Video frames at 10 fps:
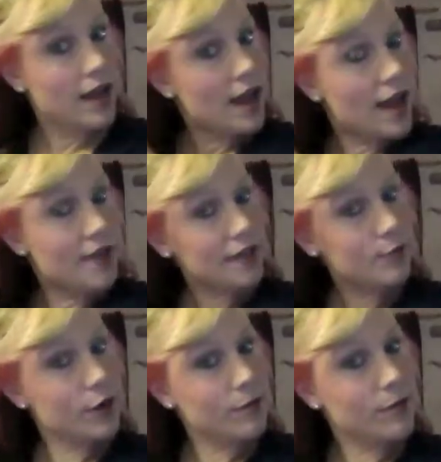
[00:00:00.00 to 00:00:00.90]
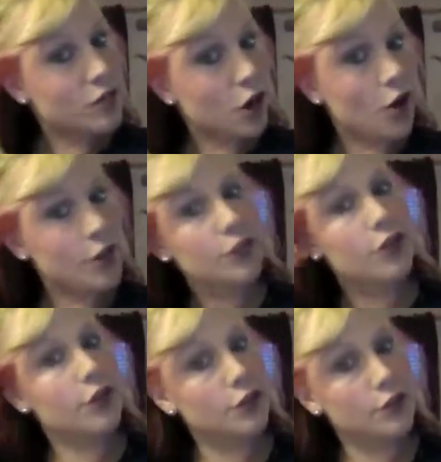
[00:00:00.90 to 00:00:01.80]
And that's pretty much all you
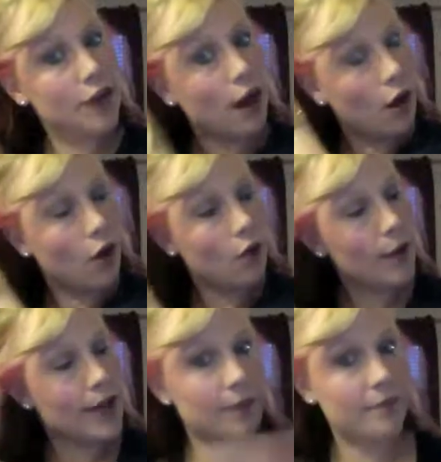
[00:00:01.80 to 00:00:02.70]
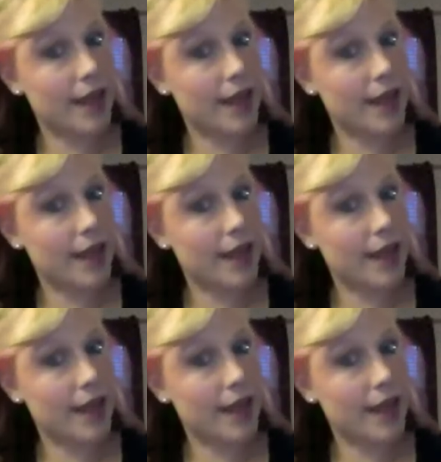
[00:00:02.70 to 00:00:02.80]
do. You do that all the way up the